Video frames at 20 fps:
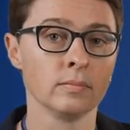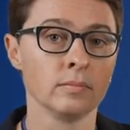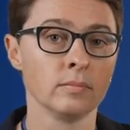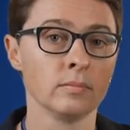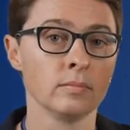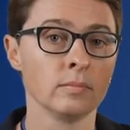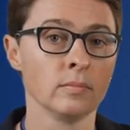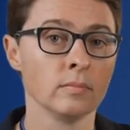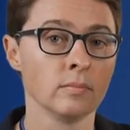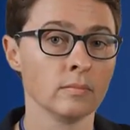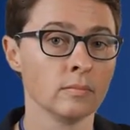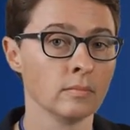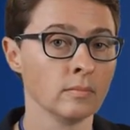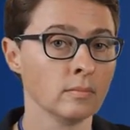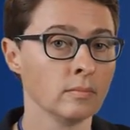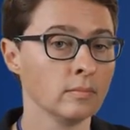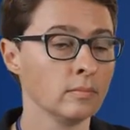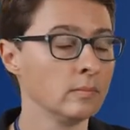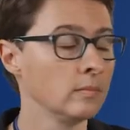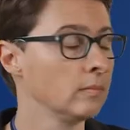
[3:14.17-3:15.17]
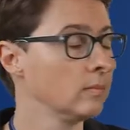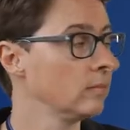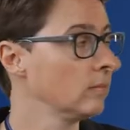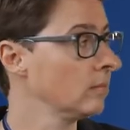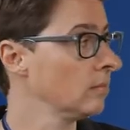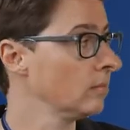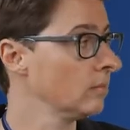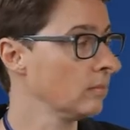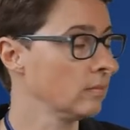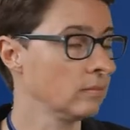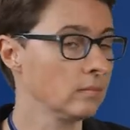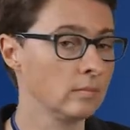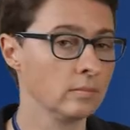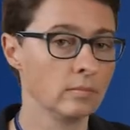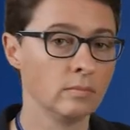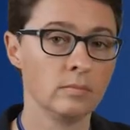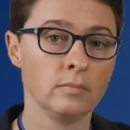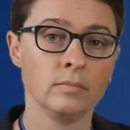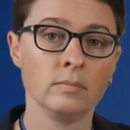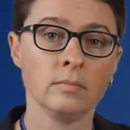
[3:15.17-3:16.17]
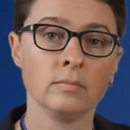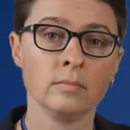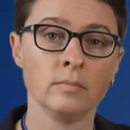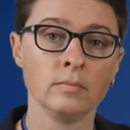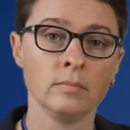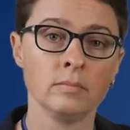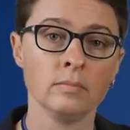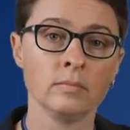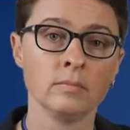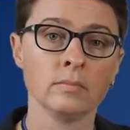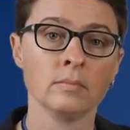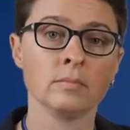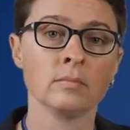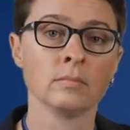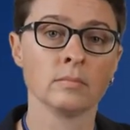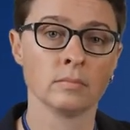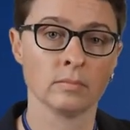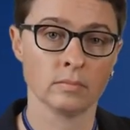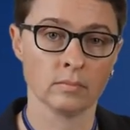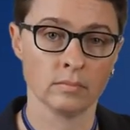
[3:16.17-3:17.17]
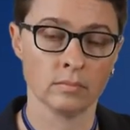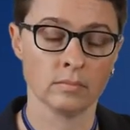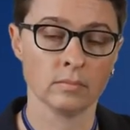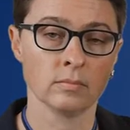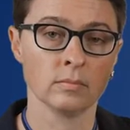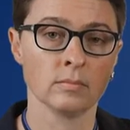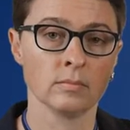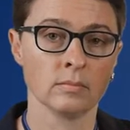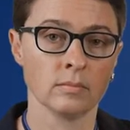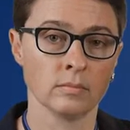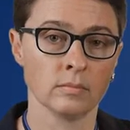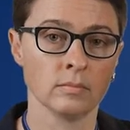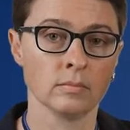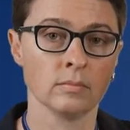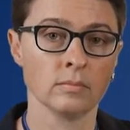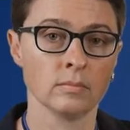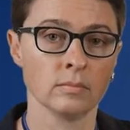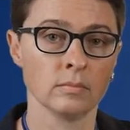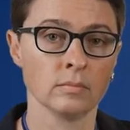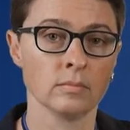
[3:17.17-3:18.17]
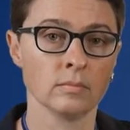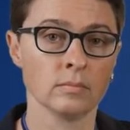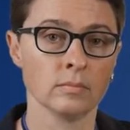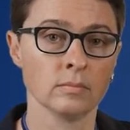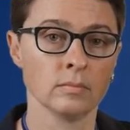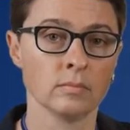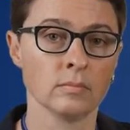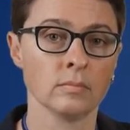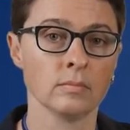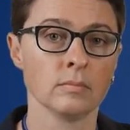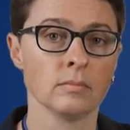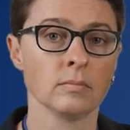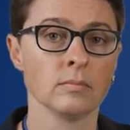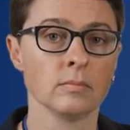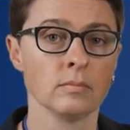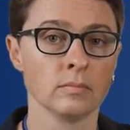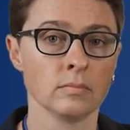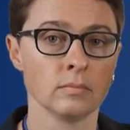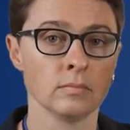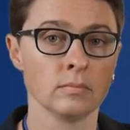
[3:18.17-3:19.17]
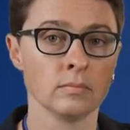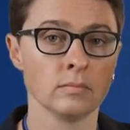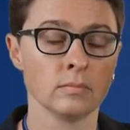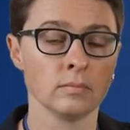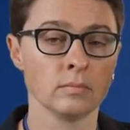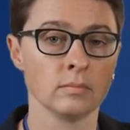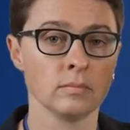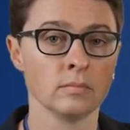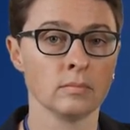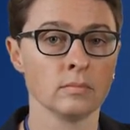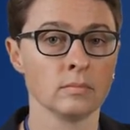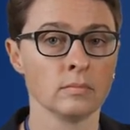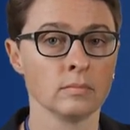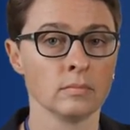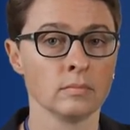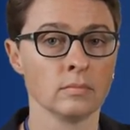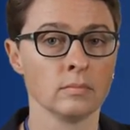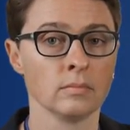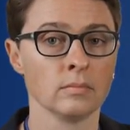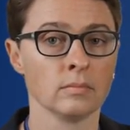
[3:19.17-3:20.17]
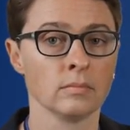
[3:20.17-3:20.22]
The person shown says nothing.